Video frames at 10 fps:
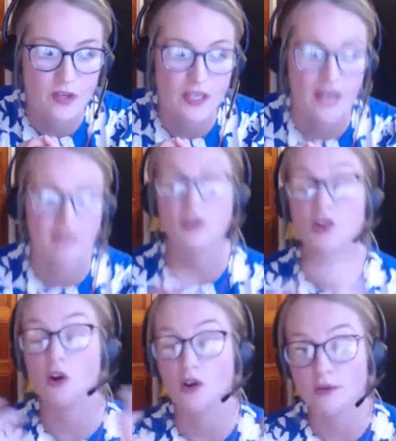yeah, you're
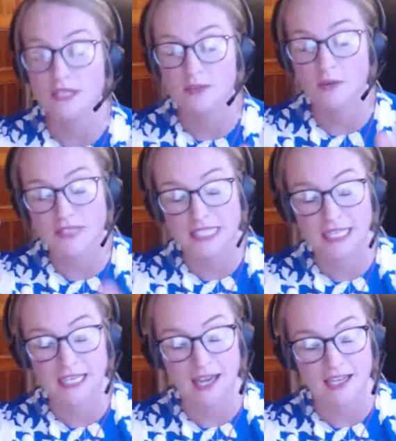not going to
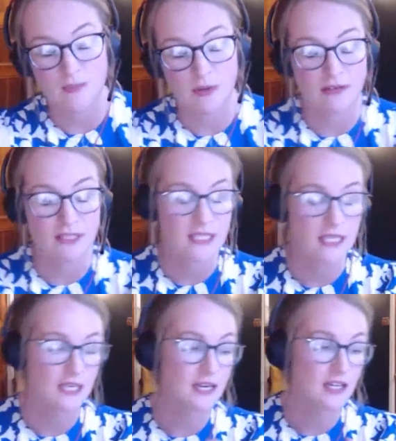obviously experience
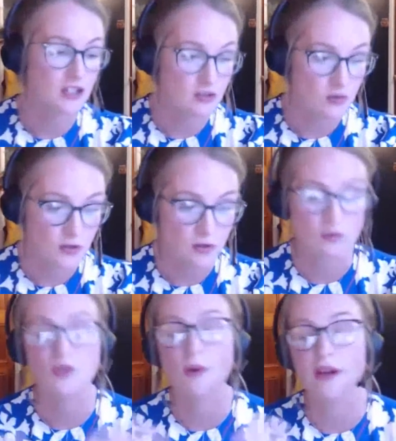the issues with
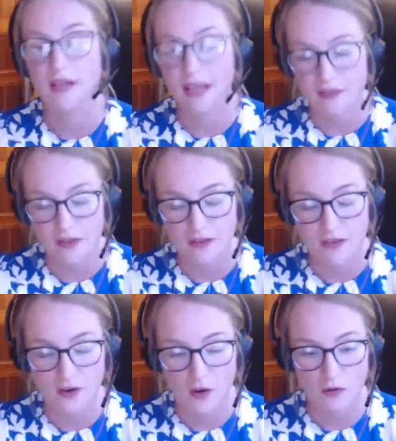culture where you get the
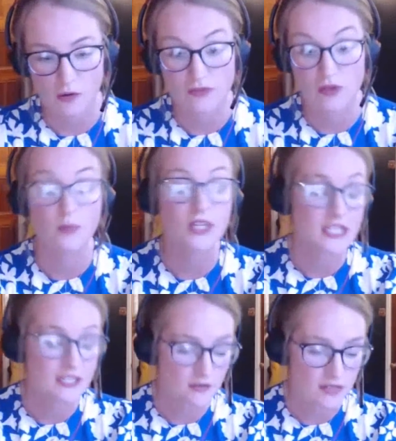no growth result, which
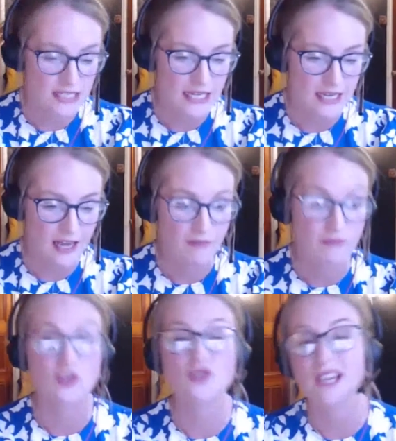is obviously
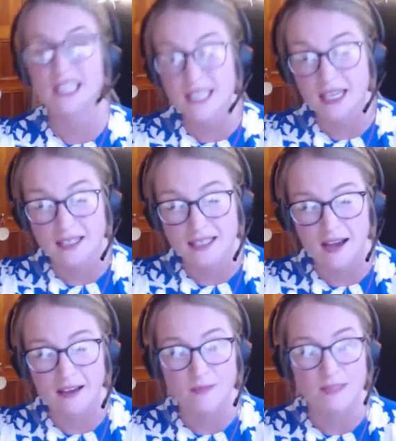frustrating at
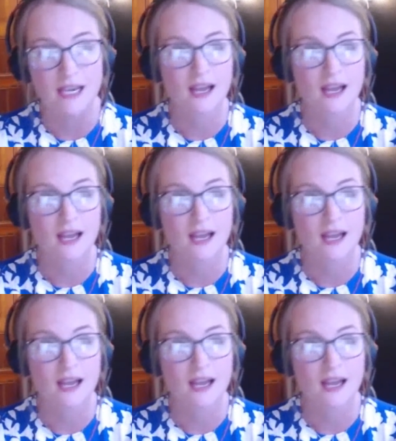times